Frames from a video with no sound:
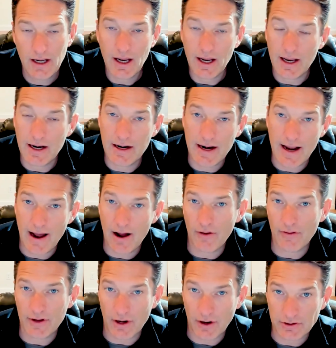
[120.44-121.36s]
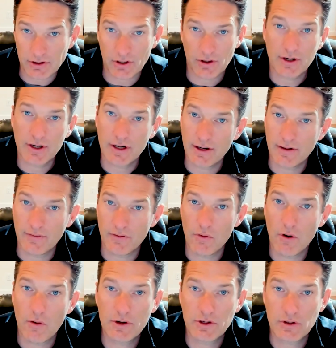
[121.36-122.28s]
and now the alternative and
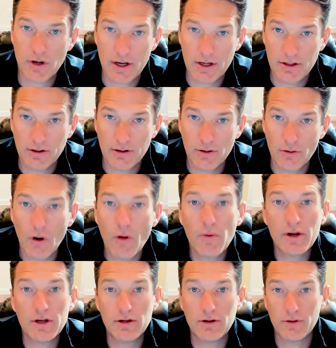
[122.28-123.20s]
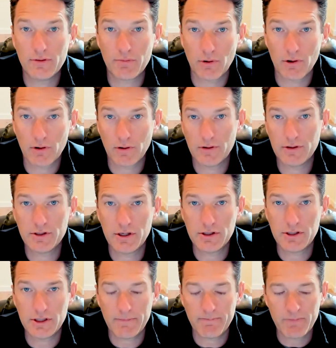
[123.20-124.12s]
what we try to do and what we do with Brokerage
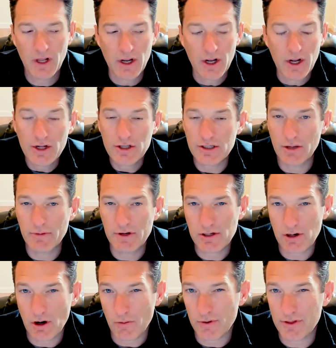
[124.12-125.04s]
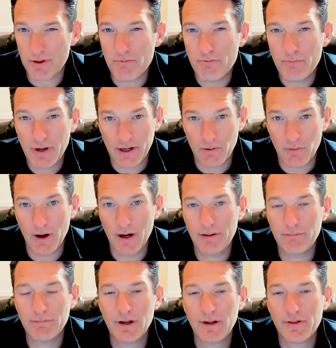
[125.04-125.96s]
Engine. So let me start with the big
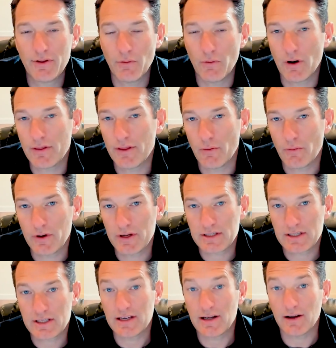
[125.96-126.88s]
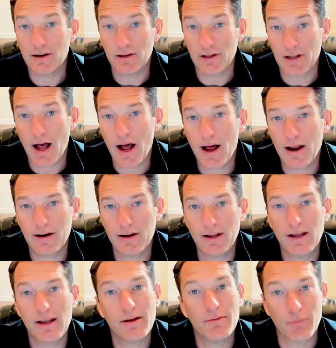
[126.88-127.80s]
one, the one that we see a lot
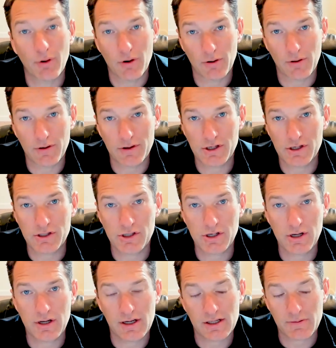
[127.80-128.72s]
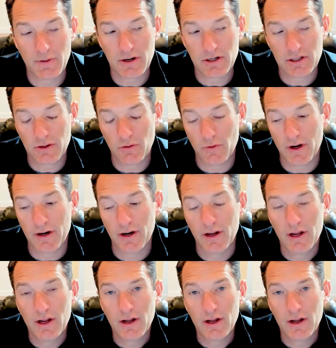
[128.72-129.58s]
in Brokerage Engine, especially when